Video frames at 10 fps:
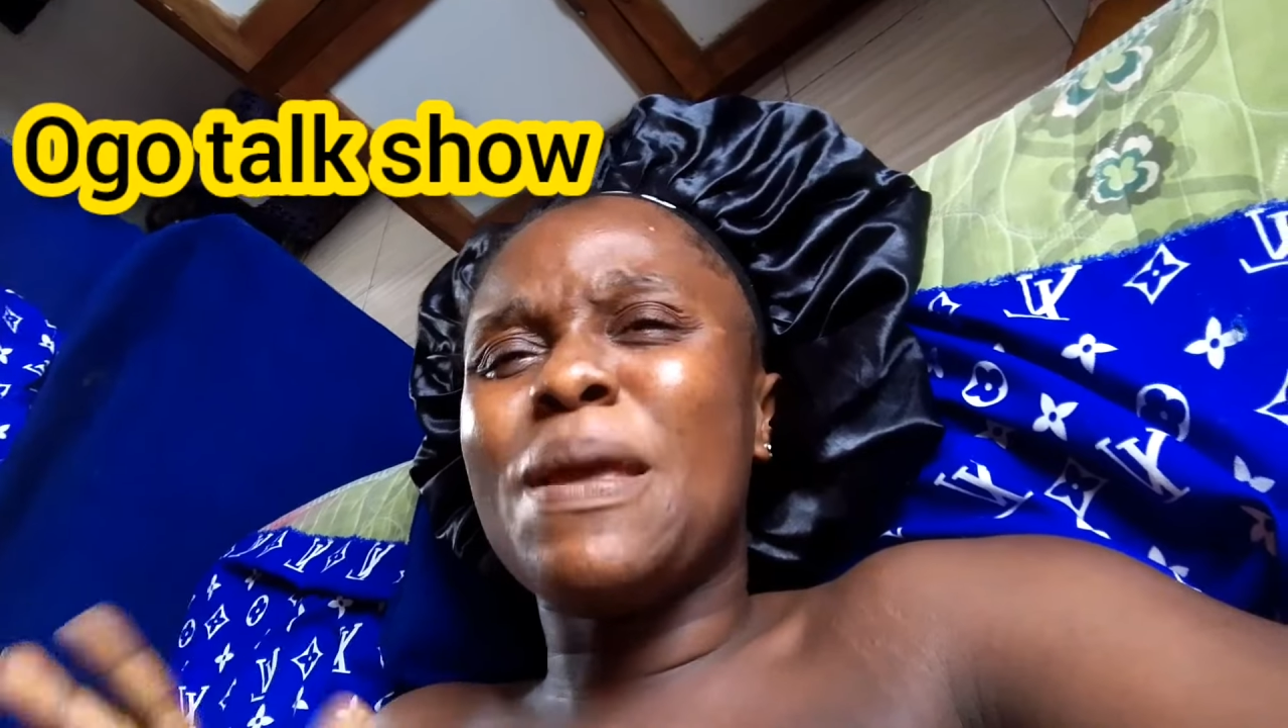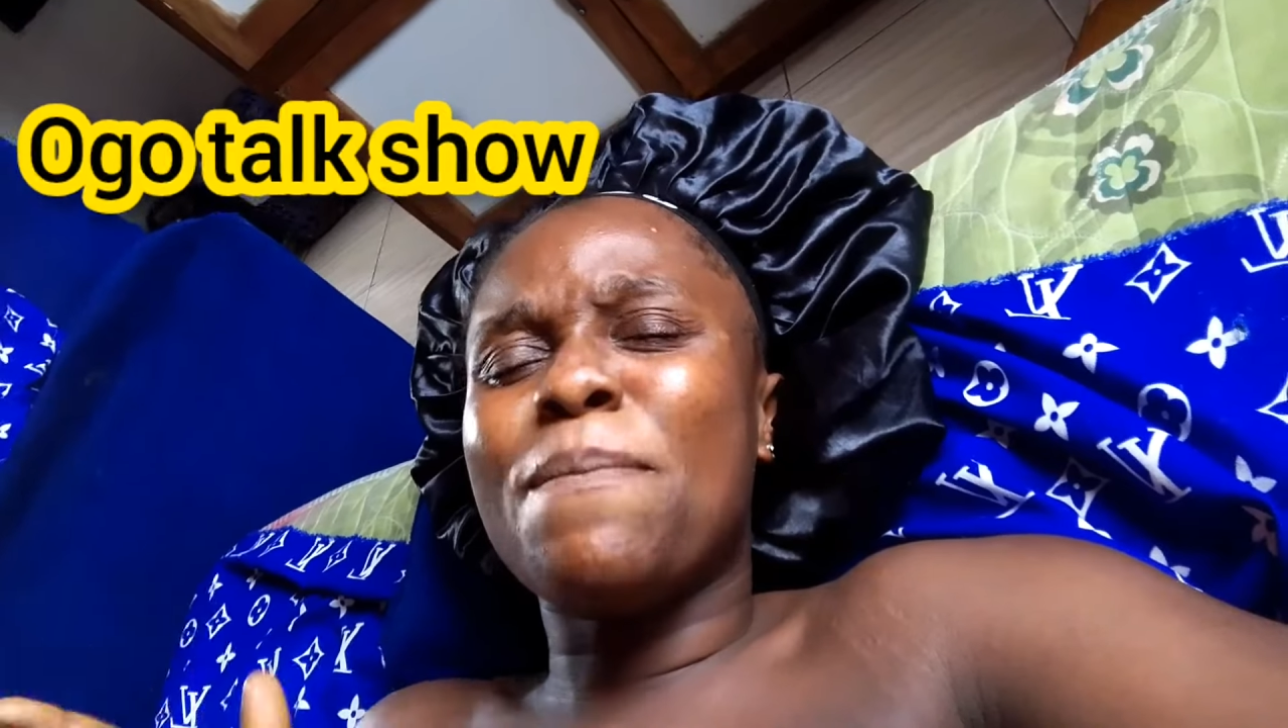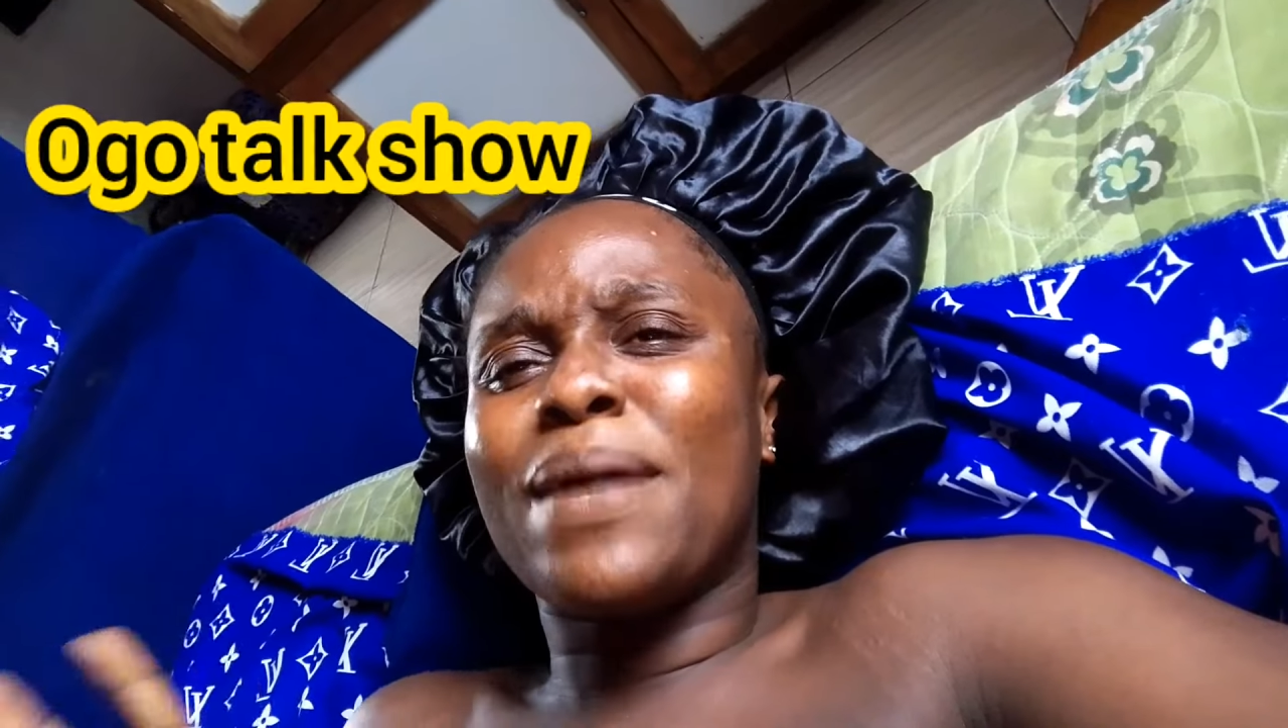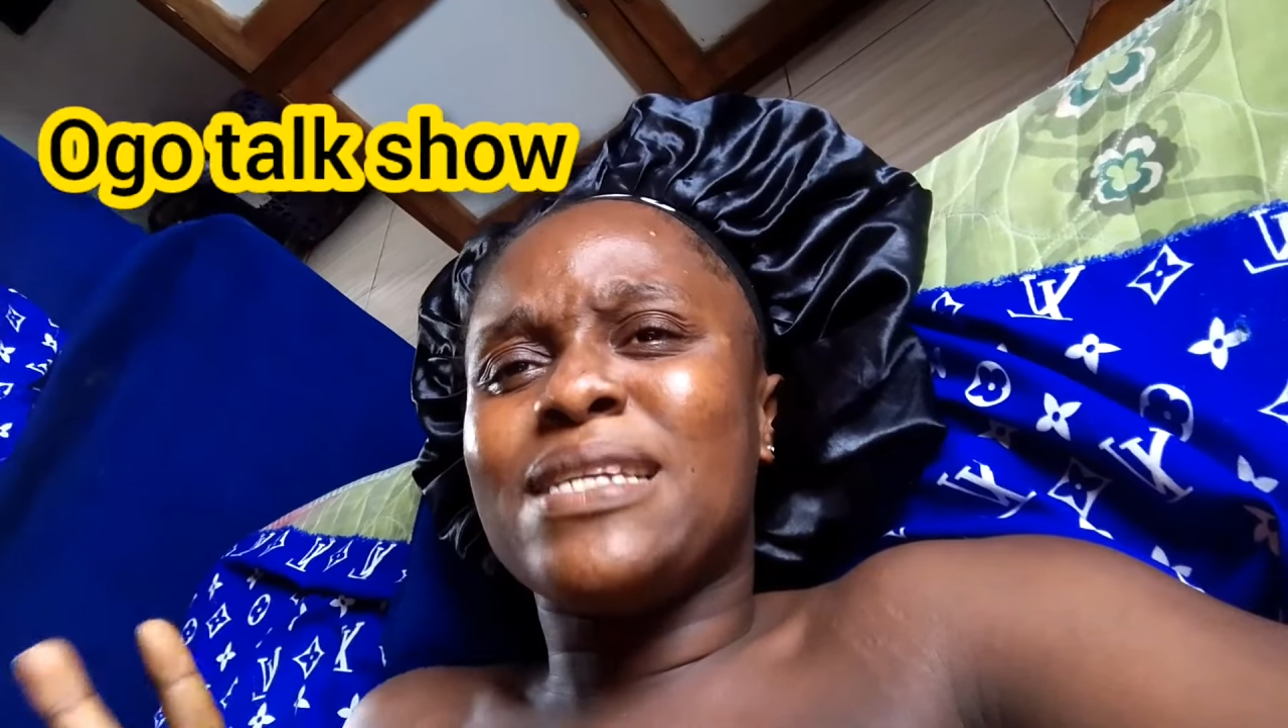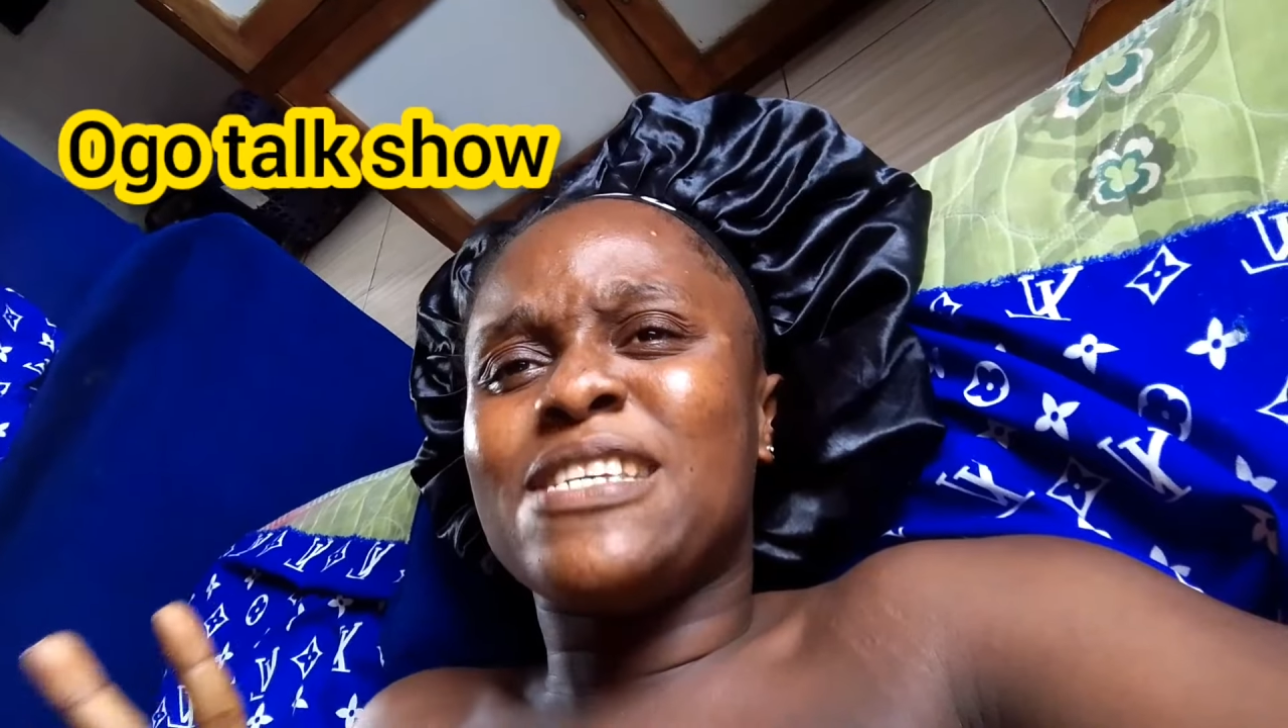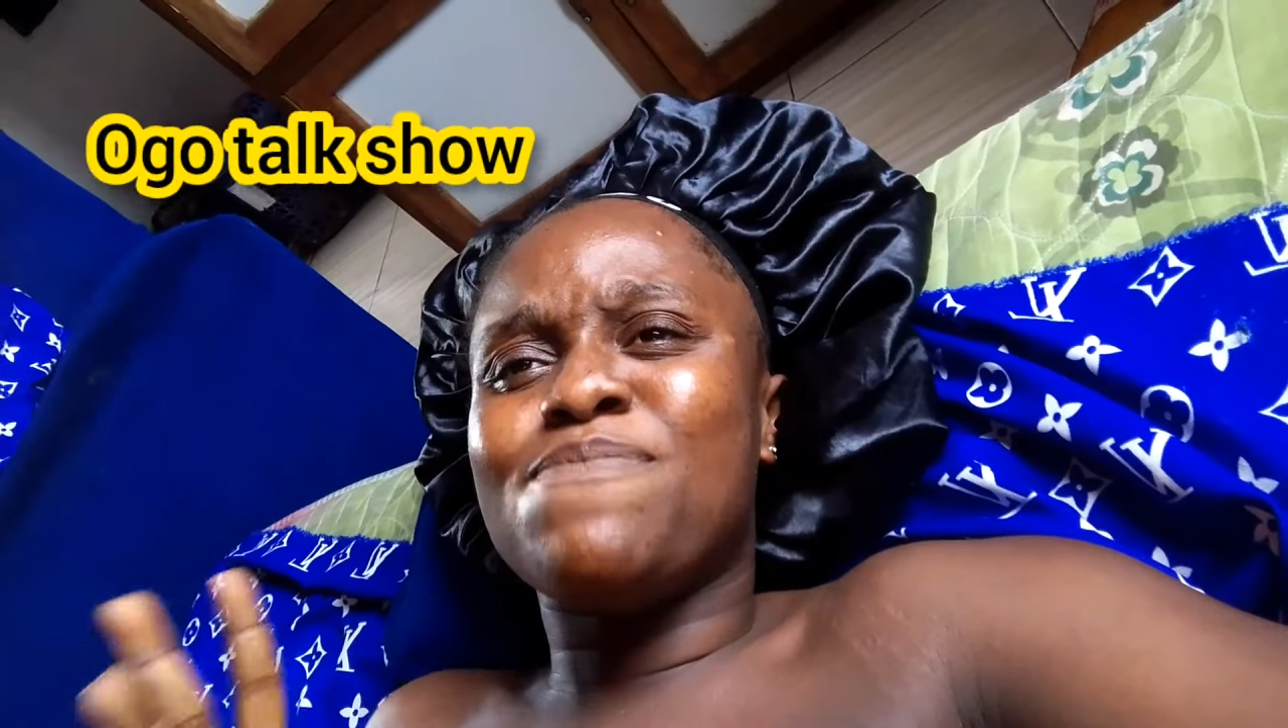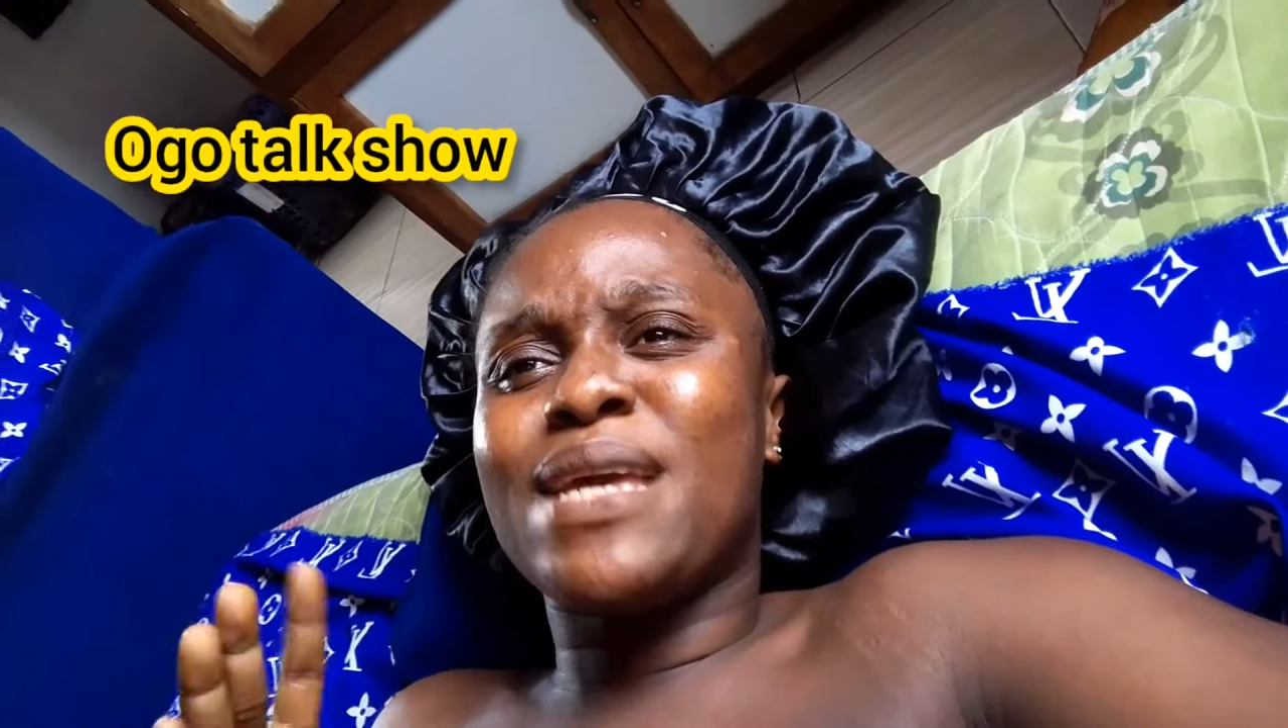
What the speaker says: imagine